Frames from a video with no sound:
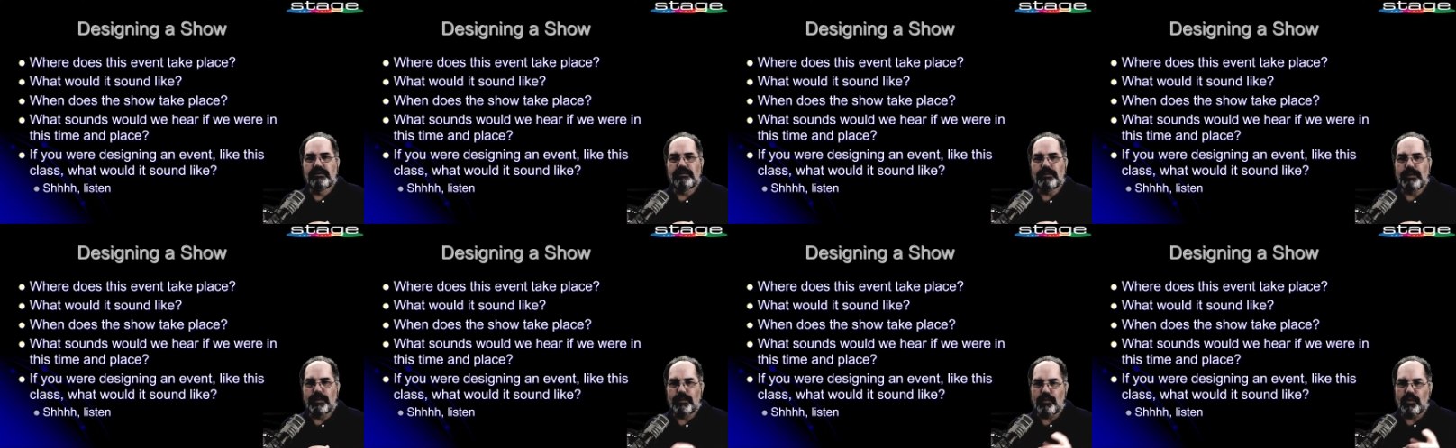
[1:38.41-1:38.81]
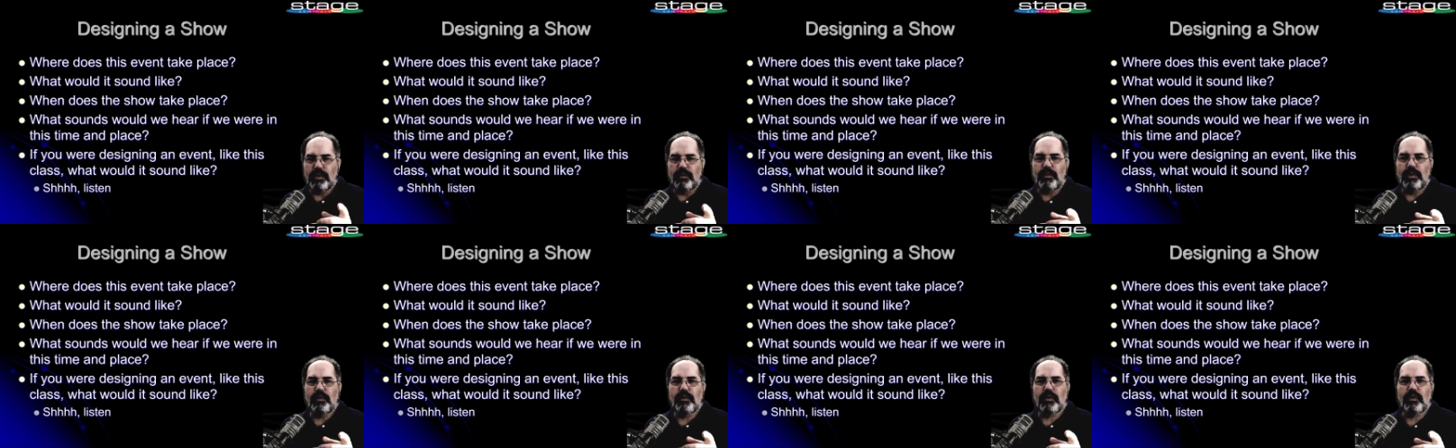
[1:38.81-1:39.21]
Remember
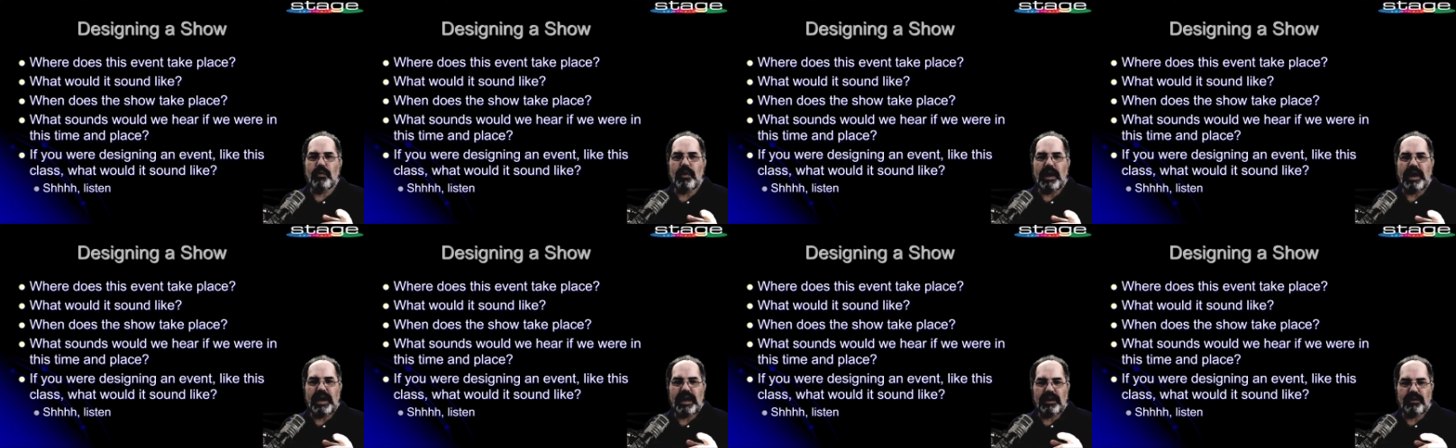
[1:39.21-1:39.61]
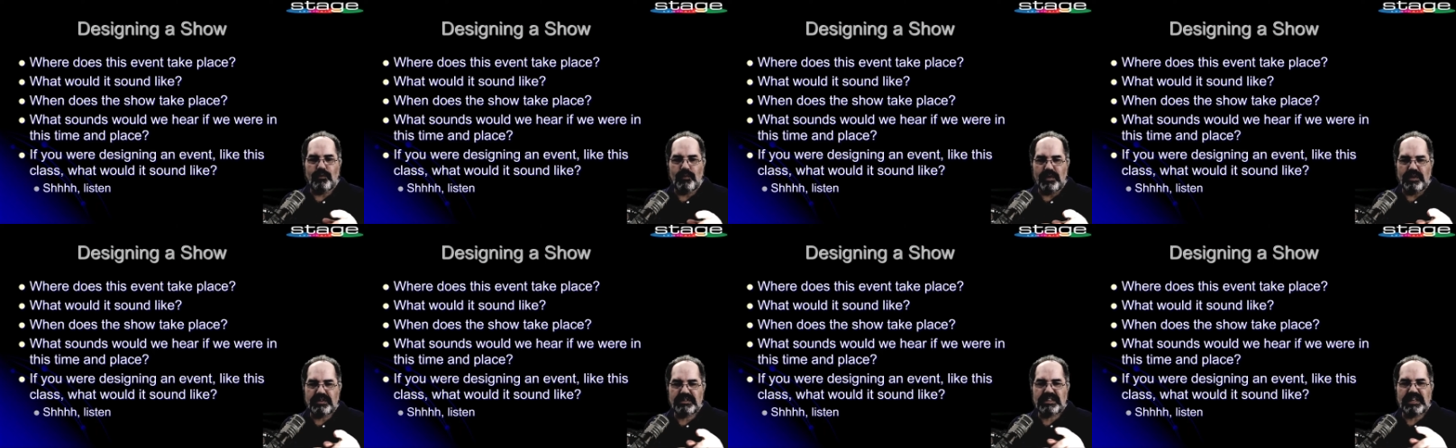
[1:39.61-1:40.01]
when we were quiet and
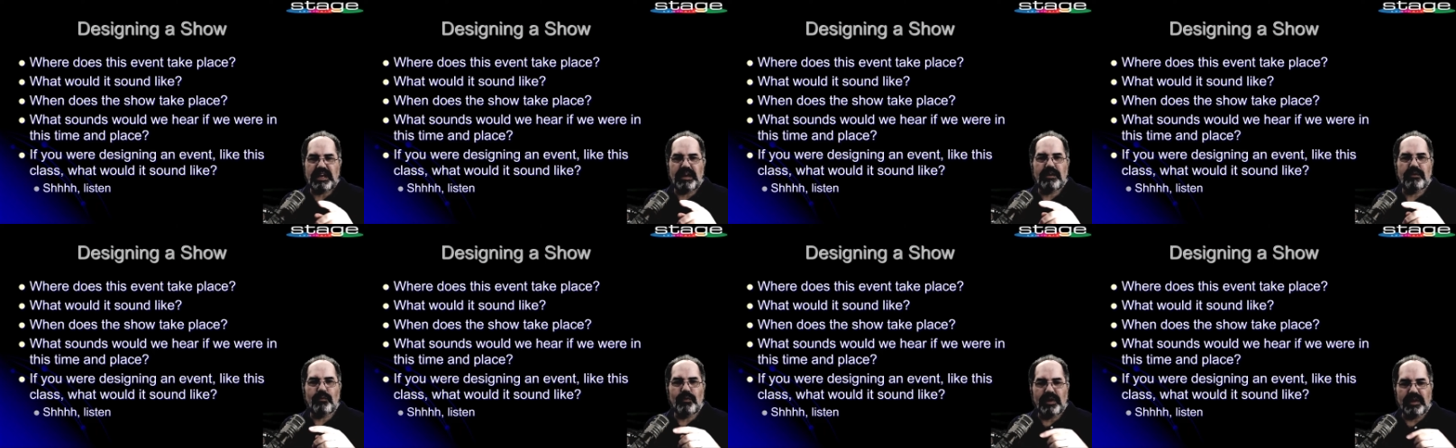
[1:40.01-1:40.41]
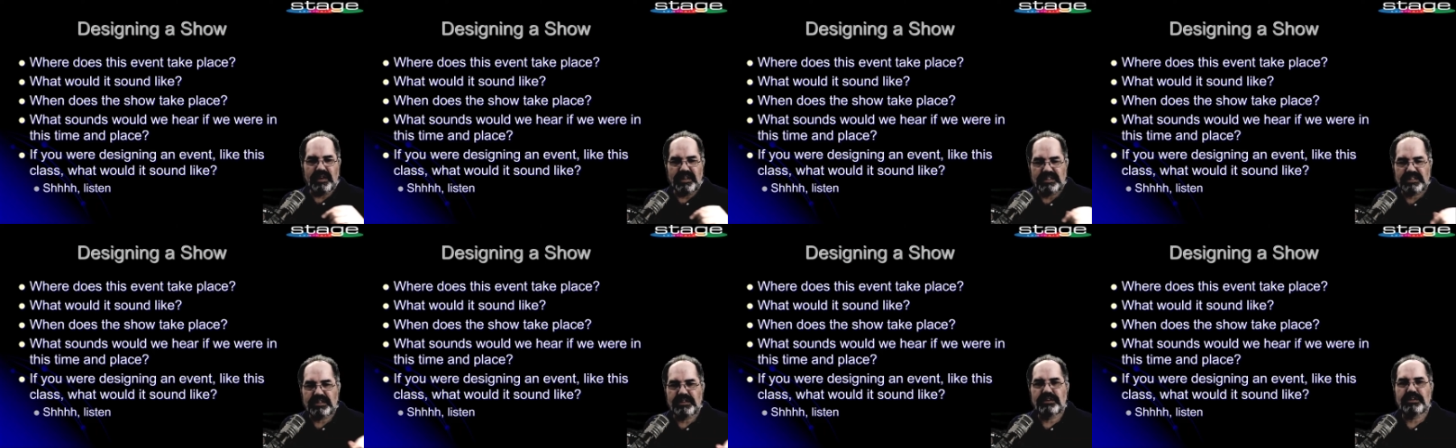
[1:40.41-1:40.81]
we
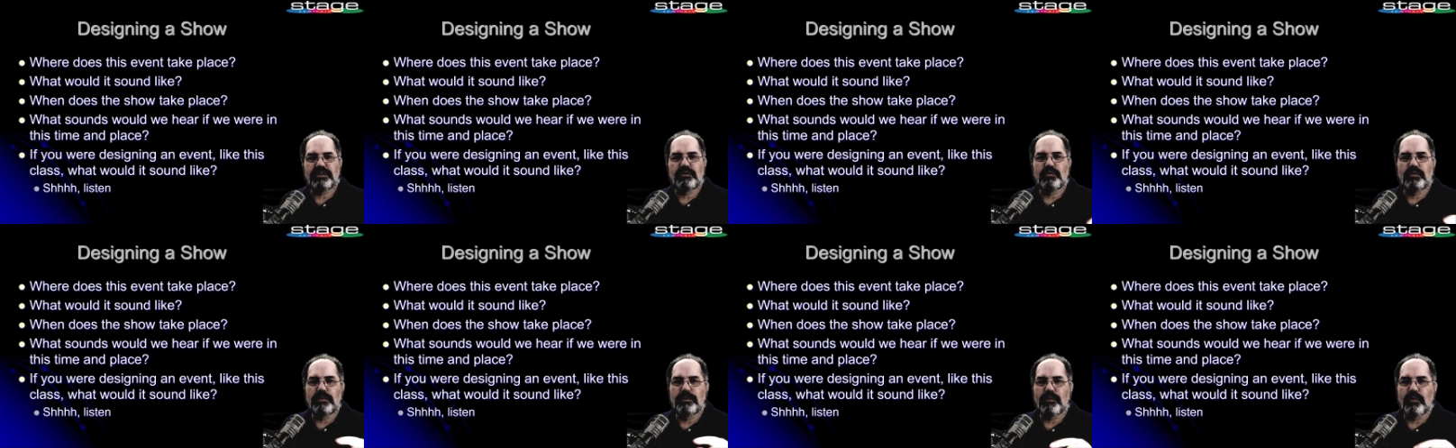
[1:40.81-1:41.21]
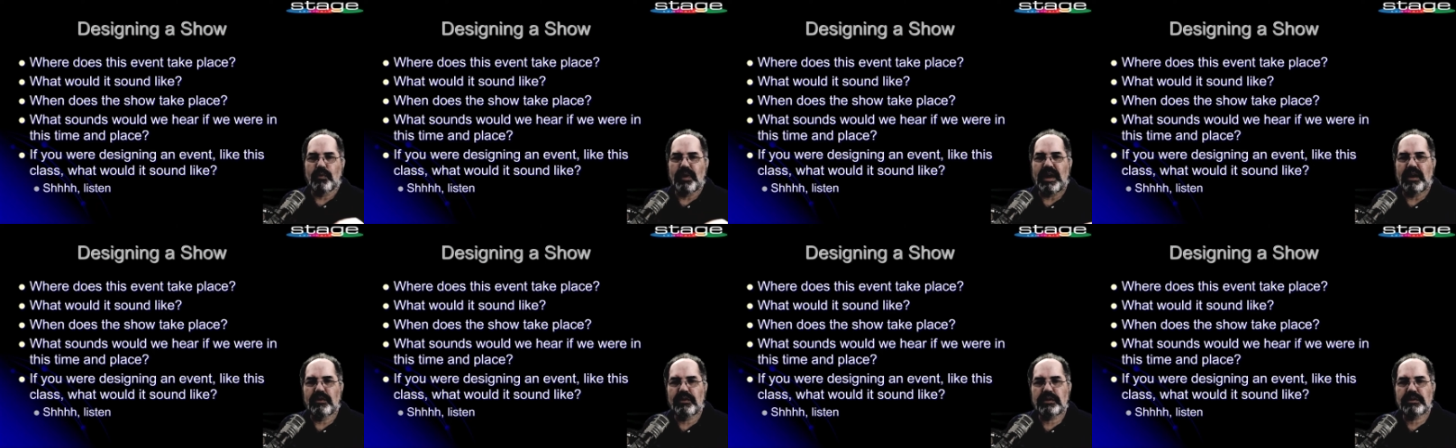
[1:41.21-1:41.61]
listened to the room
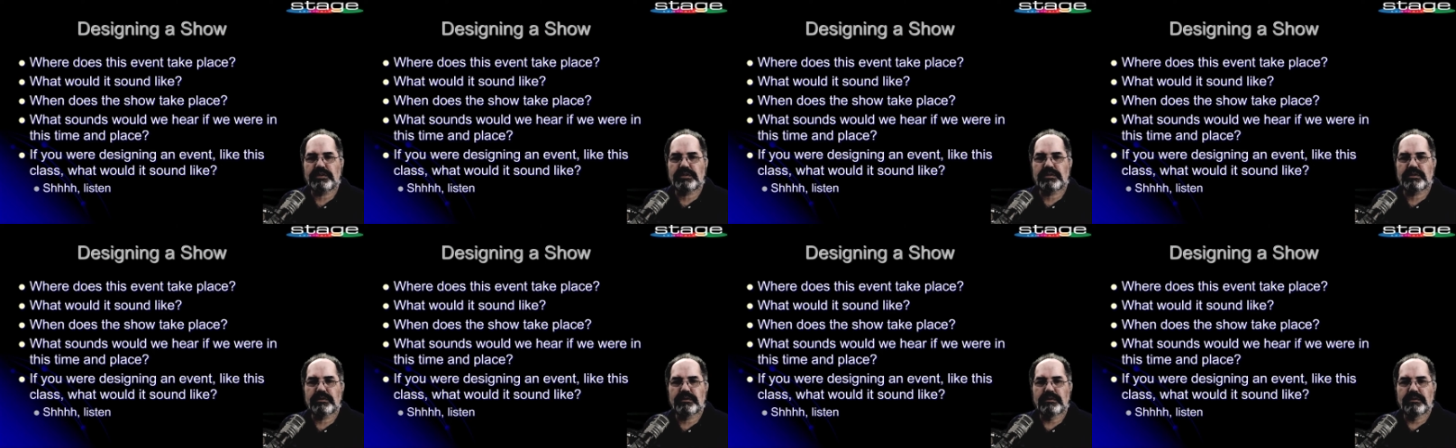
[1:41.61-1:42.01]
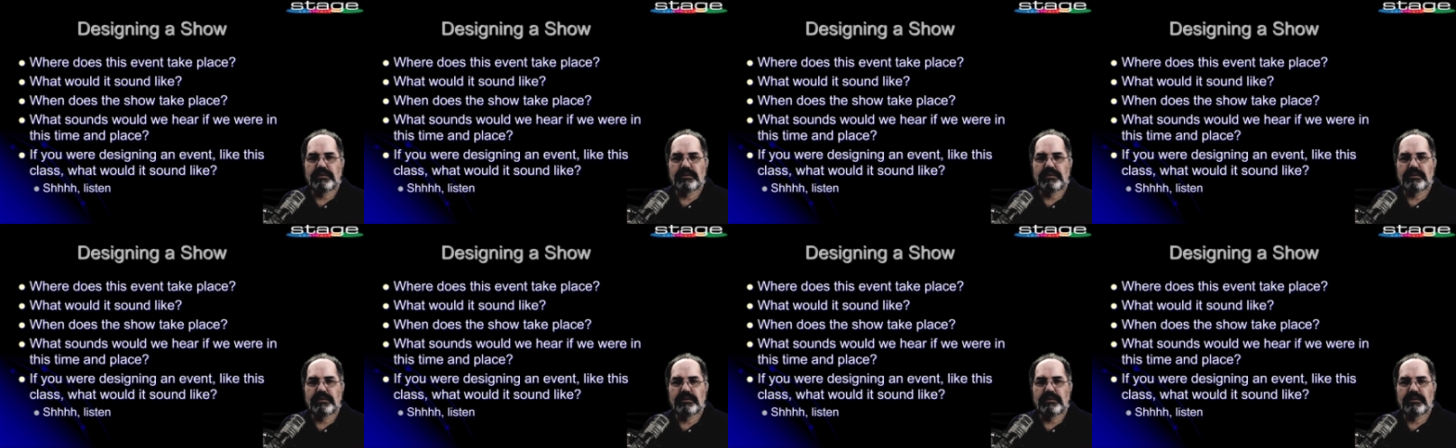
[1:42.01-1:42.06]
around us?